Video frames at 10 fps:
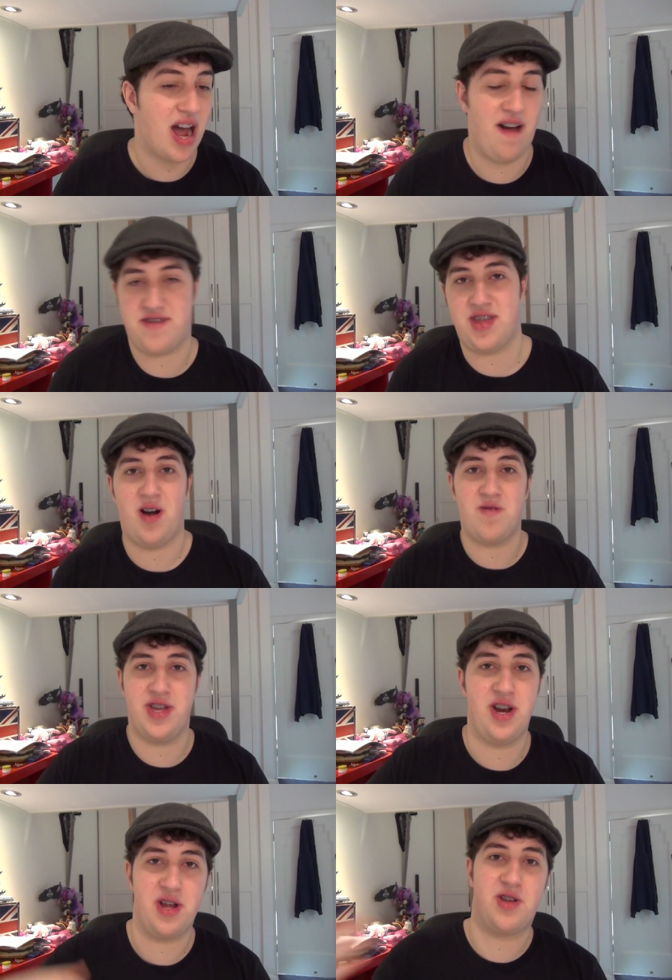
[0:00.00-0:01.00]
after the whole,
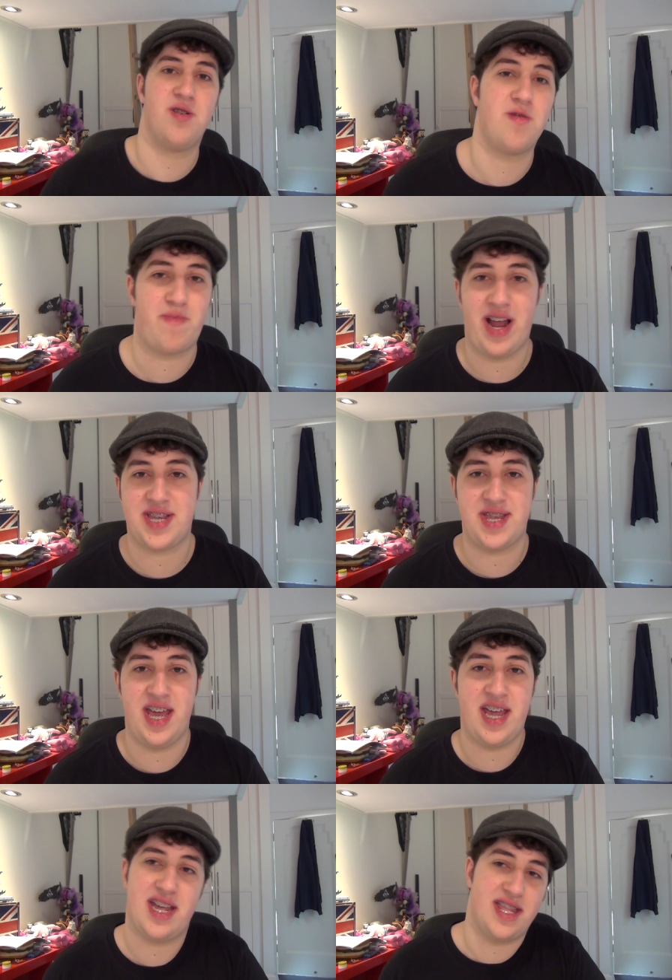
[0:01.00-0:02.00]
you know, Google Plus
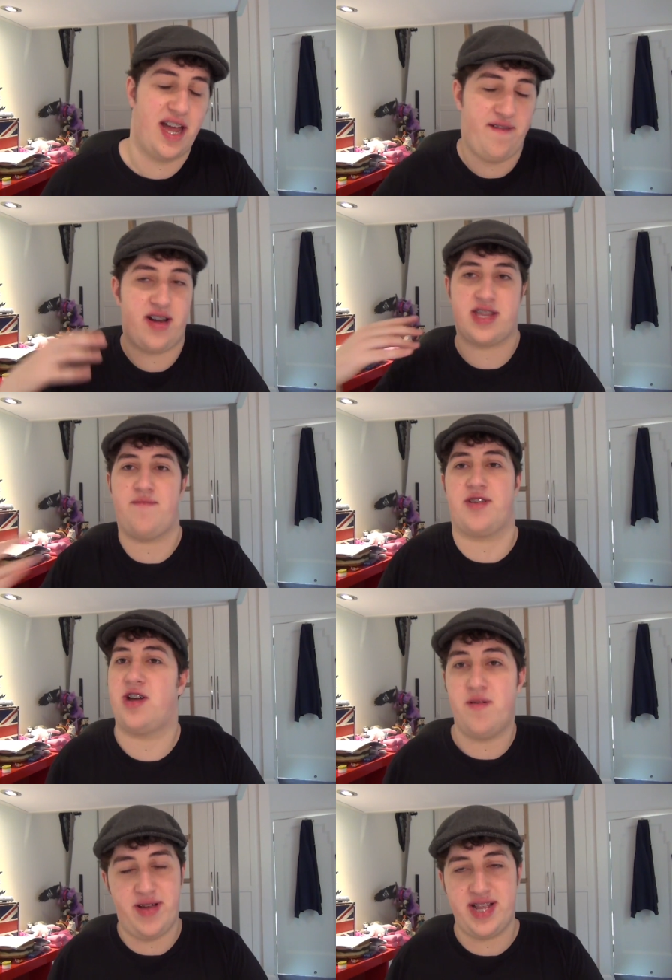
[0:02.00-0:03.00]
thing, and they fucked up the
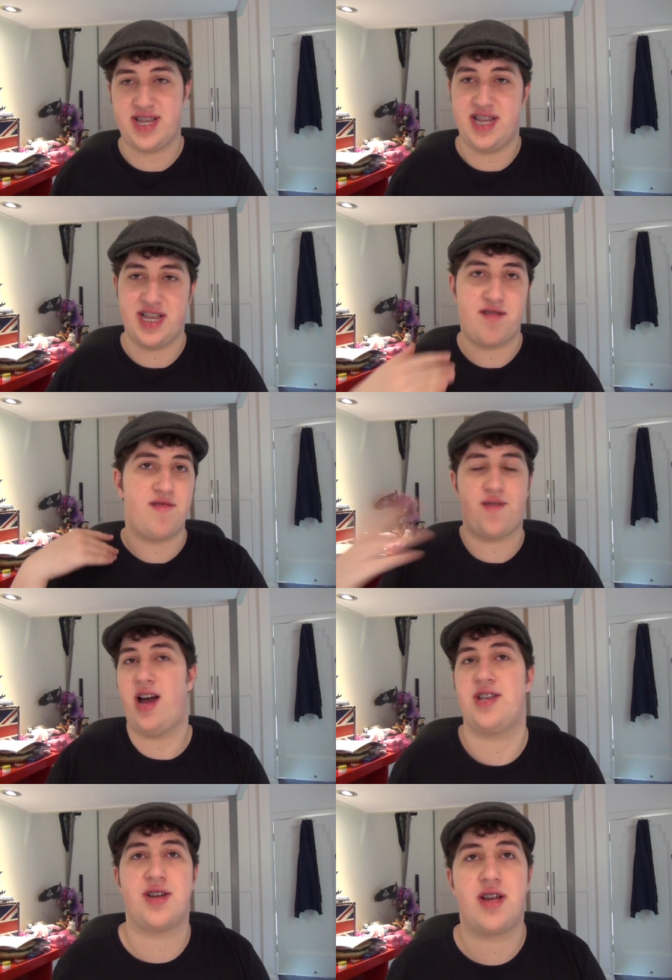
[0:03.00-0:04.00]
comments, and the series
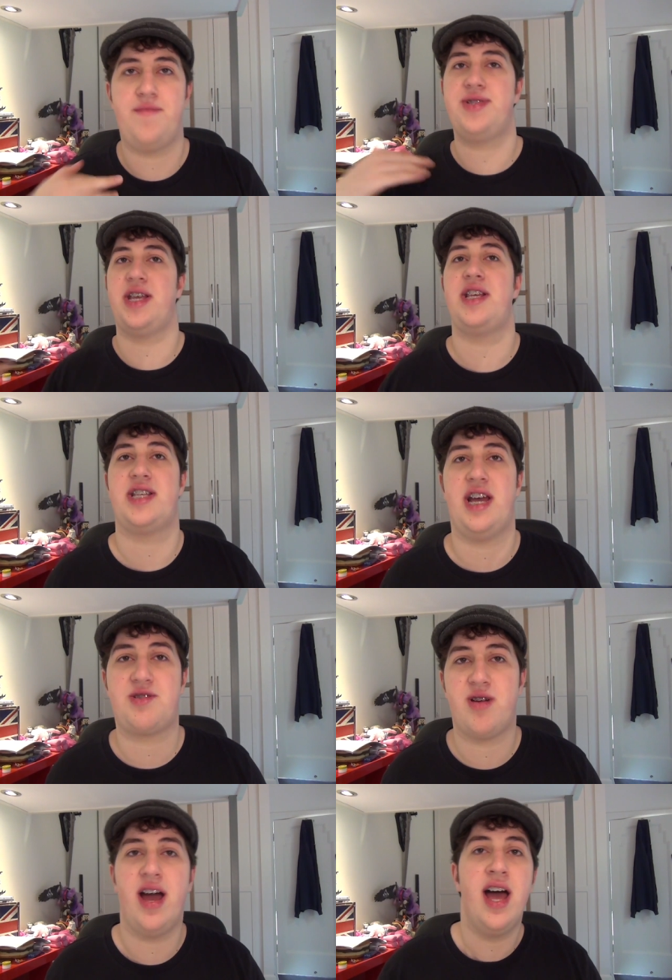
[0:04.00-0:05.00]
relies on comments, et
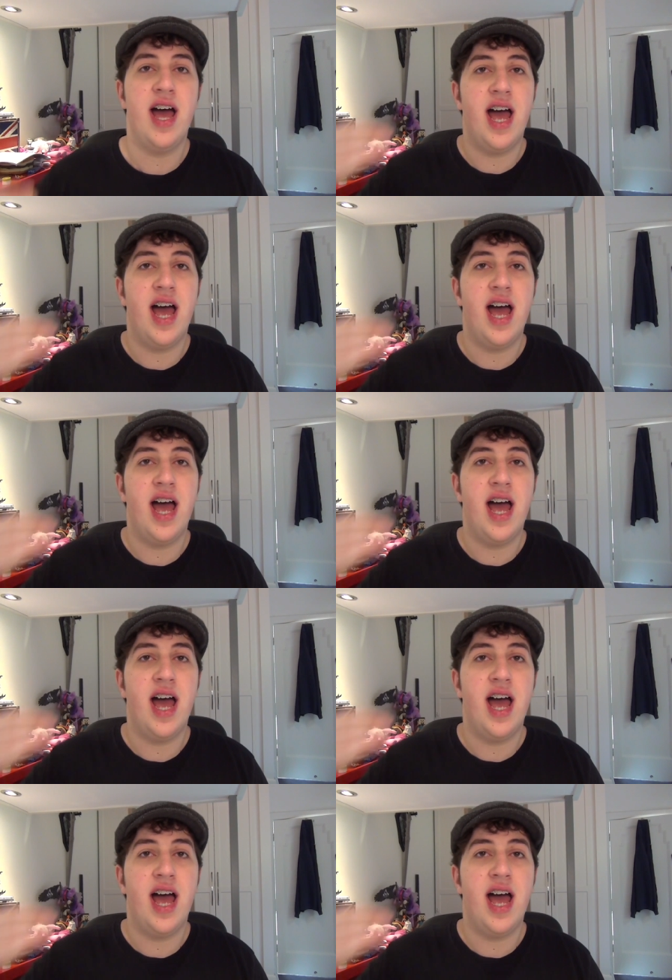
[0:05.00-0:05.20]
cetera.